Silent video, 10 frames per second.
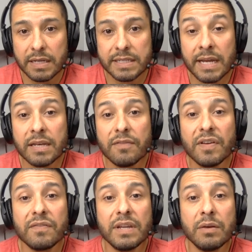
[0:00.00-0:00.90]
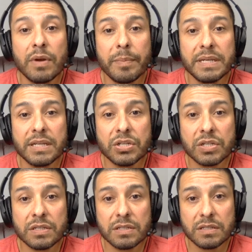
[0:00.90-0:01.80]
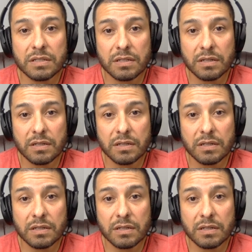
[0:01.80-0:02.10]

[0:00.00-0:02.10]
10 to 15 repetitions,